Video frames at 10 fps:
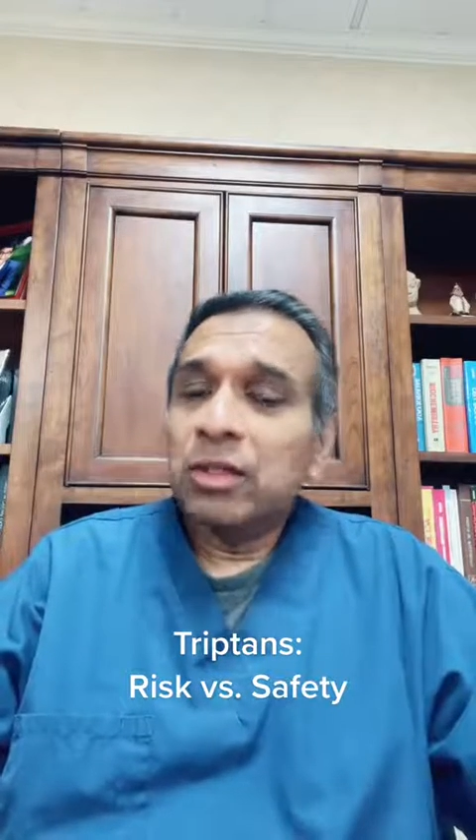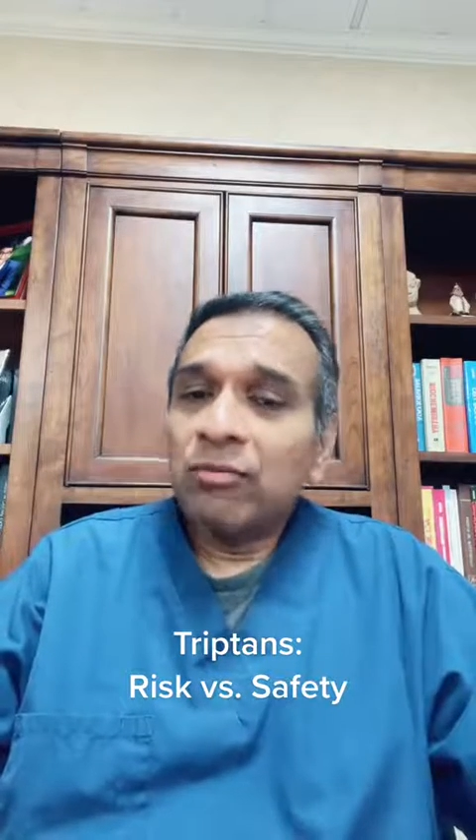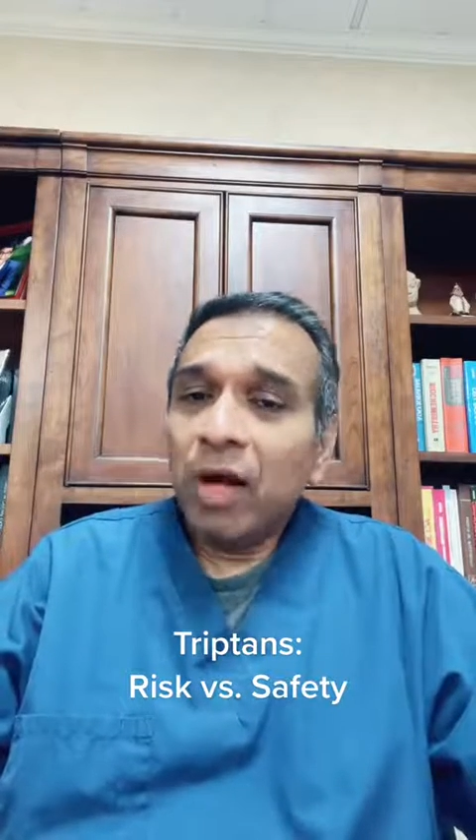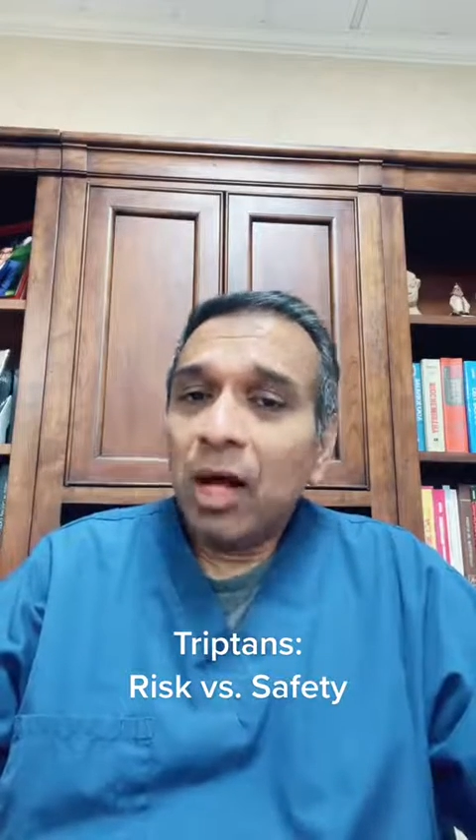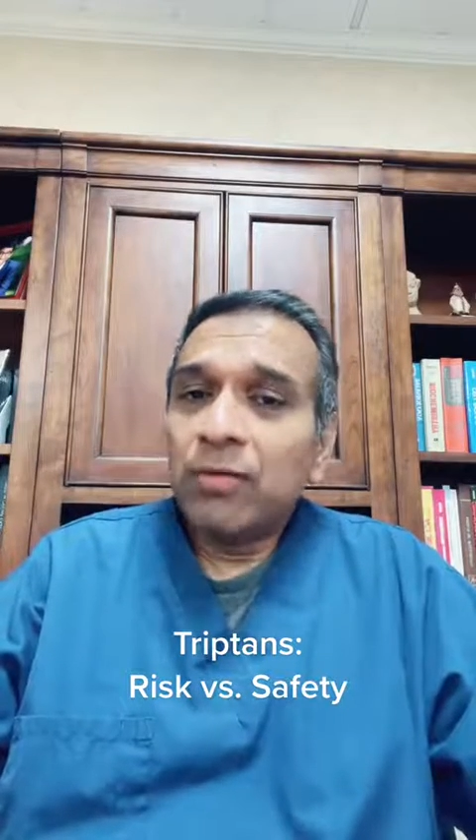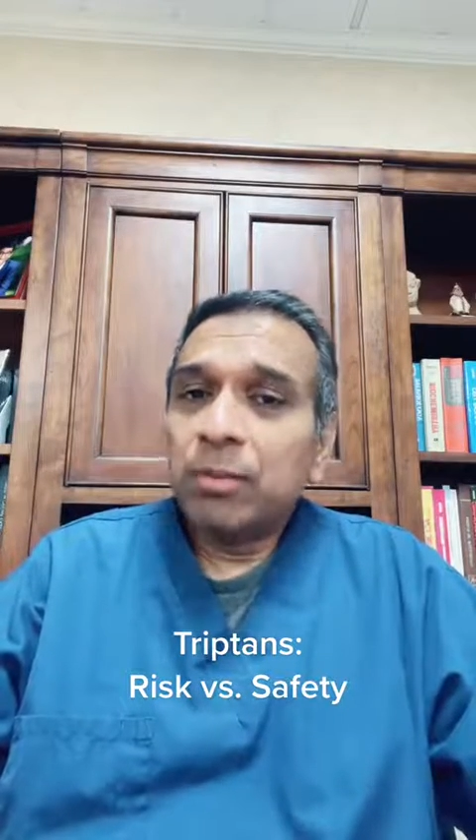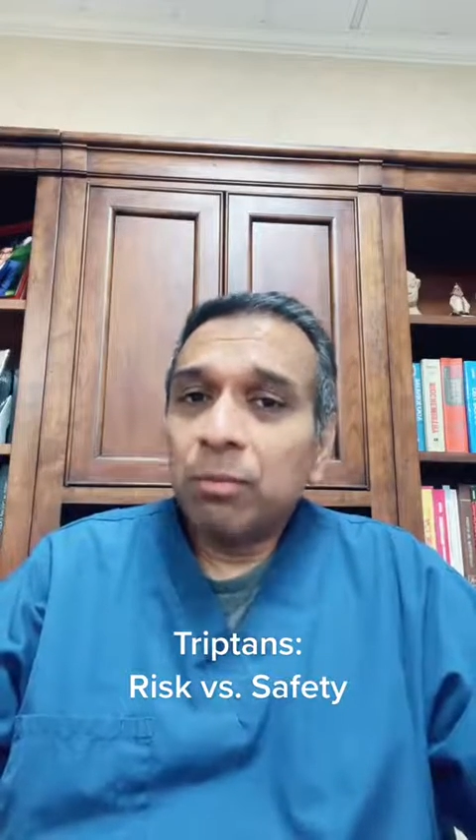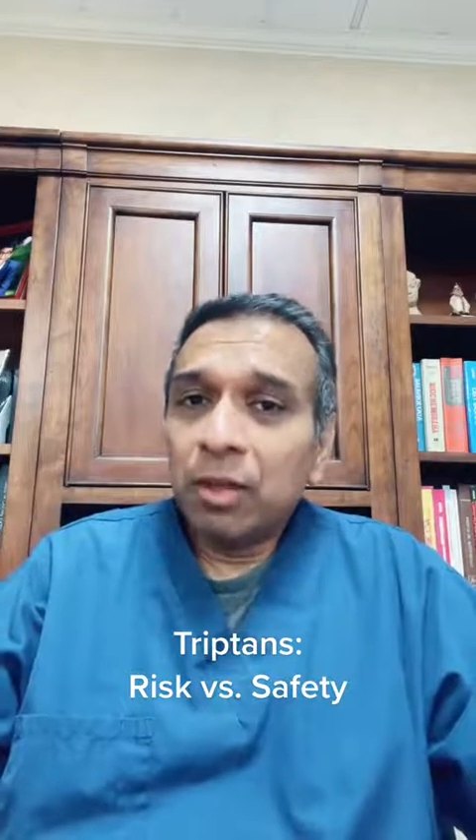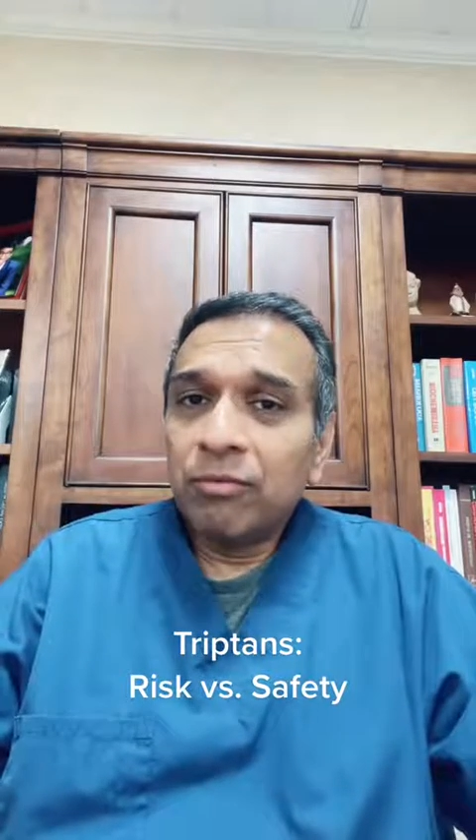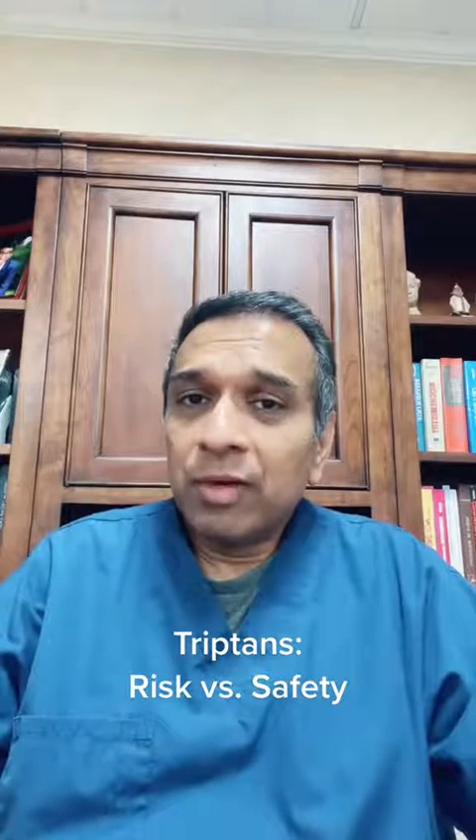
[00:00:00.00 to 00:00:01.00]
involves the
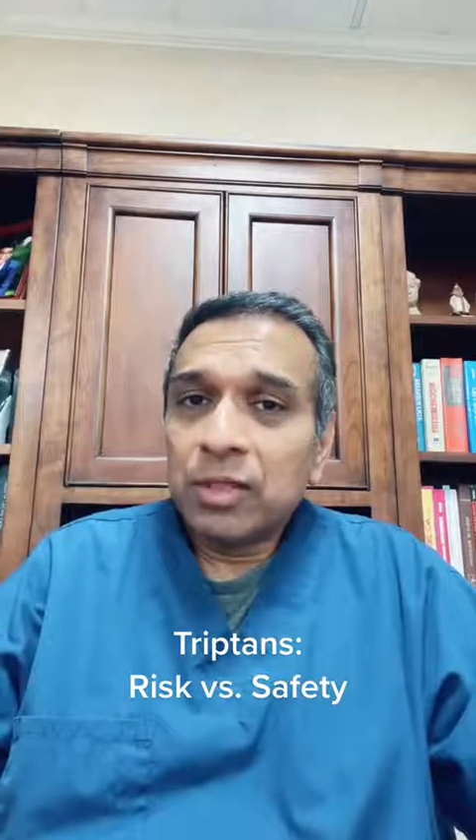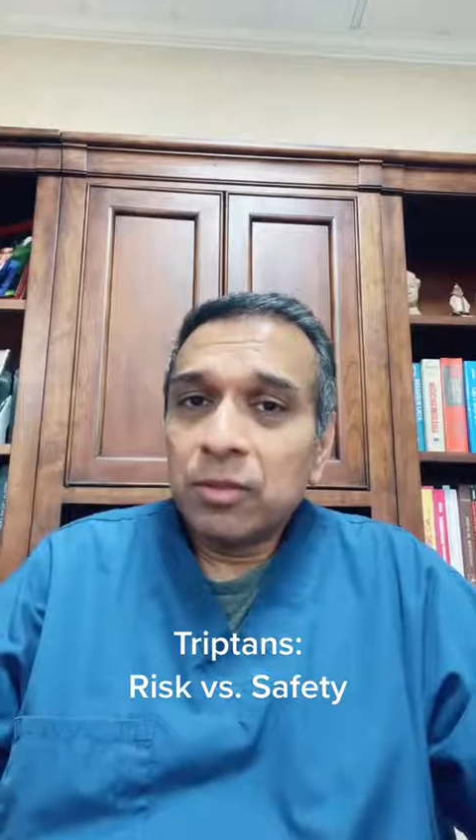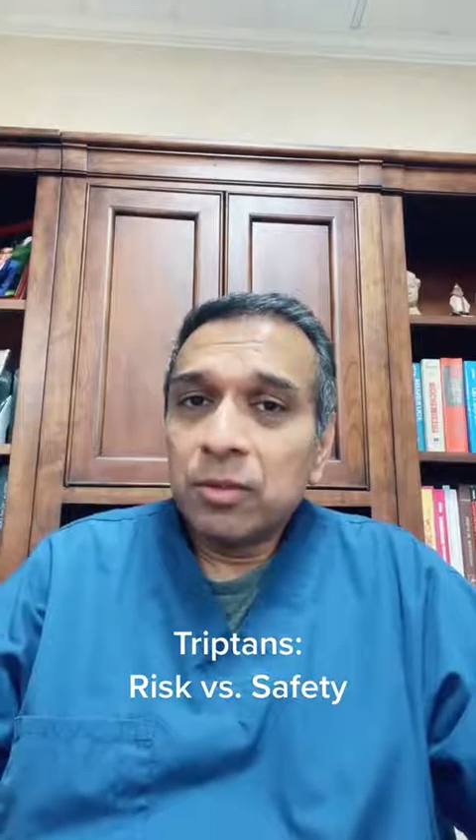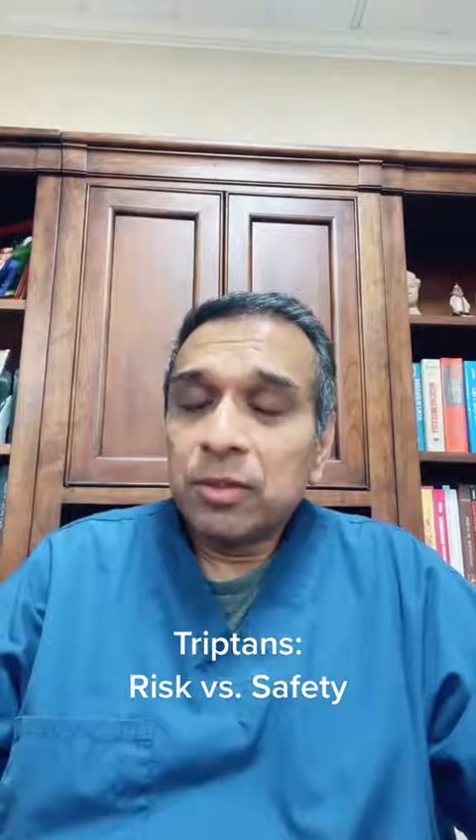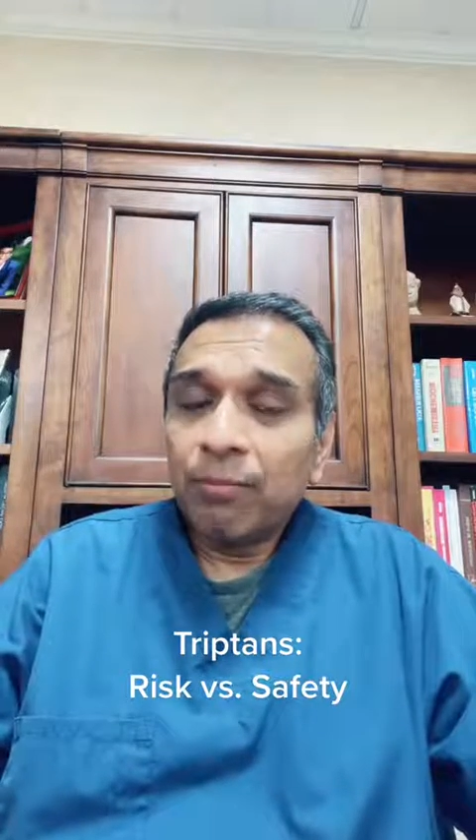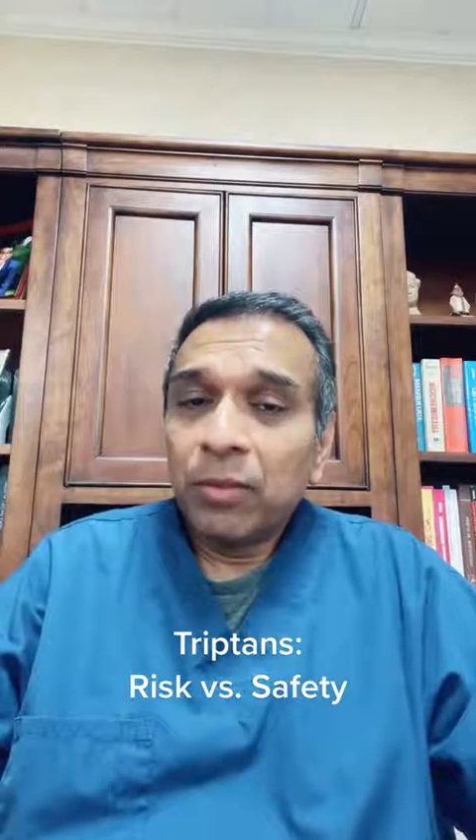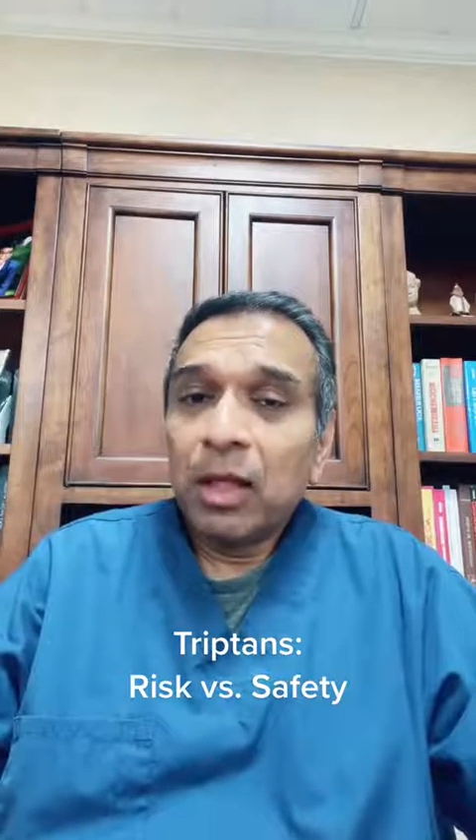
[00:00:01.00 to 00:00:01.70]
blood vessels.